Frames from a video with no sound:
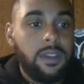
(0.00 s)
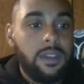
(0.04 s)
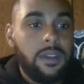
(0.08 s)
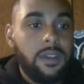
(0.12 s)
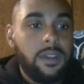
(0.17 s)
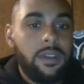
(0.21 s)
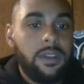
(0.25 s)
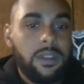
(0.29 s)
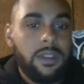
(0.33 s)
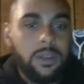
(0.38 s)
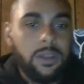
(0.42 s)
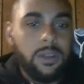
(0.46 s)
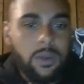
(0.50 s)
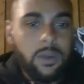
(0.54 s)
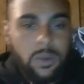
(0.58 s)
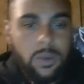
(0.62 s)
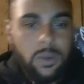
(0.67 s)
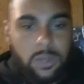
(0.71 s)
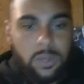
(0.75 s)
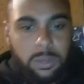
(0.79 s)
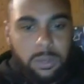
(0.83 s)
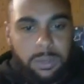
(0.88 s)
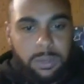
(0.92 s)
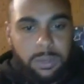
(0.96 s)
Oh, let
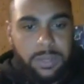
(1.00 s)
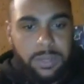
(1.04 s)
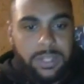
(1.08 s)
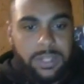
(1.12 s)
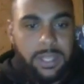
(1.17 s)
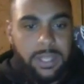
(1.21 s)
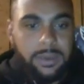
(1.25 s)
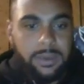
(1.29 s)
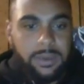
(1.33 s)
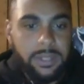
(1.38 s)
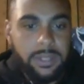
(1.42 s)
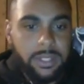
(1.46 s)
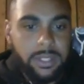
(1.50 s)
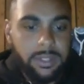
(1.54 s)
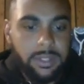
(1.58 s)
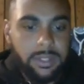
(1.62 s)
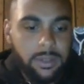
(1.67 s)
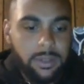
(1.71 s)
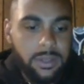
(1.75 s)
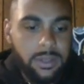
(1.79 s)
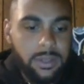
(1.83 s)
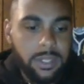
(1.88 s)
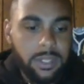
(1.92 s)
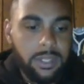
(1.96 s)
me put that one in.
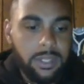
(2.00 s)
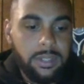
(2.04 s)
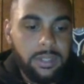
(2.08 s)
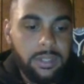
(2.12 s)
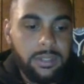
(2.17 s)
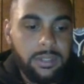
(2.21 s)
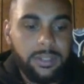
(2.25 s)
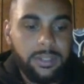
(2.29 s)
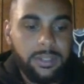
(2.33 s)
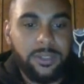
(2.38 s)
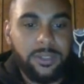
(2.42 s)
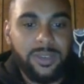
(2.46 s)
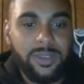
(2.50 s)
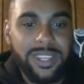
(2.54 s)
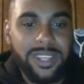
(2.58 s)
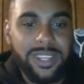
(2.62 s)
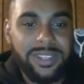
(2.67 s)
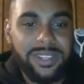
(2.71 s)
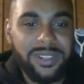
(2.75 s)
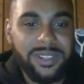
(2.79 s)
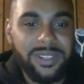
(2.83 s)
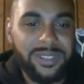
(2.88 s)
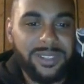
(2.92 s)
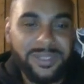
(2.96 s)
Okay.
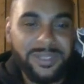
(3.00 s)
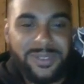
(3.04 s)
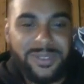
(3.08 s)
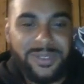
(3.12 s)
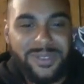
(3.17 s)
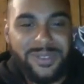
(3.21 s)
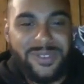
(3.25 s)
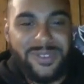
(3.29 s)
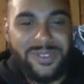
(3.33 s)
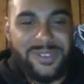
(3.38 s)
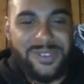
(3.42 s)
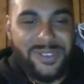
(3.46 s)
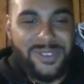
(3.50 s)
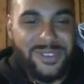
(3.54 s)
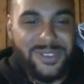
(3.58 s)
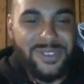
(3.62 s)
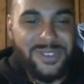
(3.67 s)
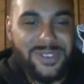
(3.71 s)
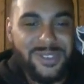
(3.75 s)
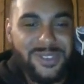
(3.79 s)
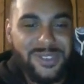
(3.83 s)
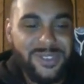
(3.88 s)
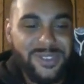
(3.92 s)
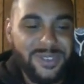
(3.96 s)
Greater.
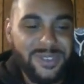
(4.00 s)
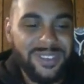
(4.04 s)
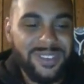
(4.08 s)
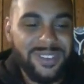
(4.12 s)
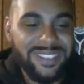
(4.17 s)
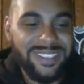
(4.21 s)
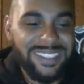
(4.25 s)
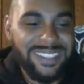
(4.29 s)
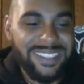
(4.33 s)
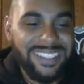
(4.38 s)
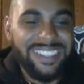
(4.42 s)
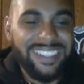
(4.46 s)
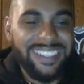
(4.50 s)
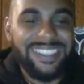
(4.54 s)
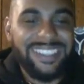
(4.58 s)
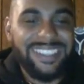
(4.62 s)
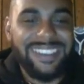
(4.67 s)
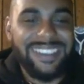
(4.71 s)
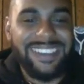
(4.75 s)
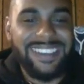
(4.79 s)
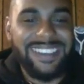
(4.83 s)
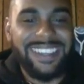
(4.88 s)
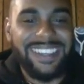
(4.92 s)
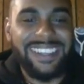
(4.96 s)
Ooh.
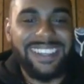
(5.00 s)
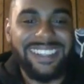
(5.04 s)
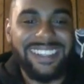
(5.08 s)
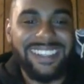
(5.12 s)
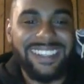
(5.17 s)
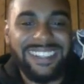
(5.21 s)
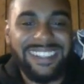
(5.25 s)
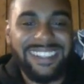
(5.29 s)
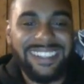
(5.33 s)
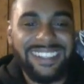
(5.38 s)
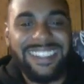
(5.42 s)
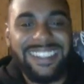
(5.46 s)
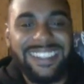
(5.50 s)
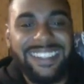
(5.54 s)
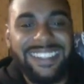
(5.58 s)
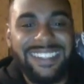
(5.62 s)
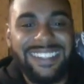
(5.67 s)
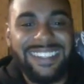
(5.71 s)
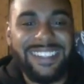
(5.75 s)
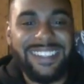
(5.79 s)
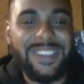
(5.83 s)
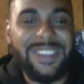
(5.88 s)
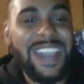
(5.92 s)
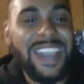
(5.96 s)
Okay.
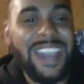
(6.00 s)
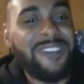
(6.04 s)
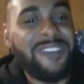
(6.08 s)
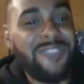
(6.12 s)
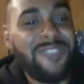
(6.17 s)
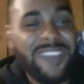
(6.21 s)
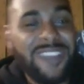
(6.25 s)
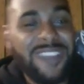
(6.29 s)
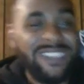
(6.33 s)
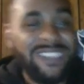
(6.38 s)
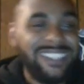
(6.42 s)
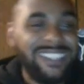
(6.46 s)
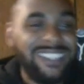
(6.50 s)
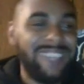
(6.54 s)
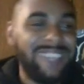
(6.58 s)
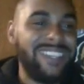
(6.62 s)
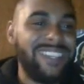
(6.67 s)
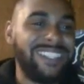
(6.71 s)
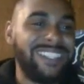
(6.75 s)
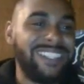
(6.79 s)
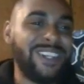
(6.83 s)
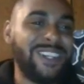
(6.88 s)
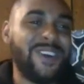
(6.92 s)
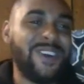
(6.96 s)
Do you have a favorite TV
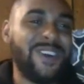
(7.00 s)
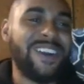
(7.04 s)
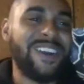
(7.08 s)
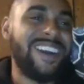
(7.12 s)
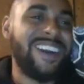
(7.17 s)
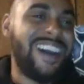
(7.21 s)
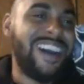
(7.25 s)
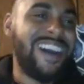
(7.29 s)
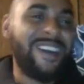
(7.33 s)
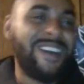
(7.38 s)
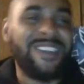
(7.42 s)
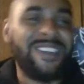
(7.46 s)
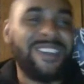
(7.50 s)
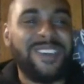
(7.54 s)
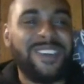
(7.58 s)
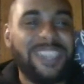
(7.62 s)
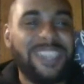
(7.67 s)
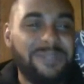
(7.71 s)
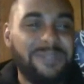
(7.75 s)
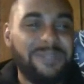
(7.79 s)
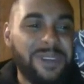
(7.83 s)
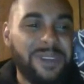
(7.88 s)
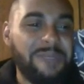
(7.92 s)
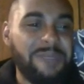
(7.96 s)
show or not? Nah? We gonna keep
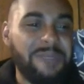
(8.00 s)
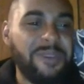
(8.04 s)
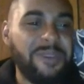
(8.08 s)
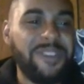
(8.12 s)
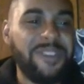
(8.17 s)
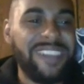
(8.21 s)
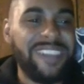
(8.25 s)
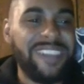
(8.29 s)
it with the movie.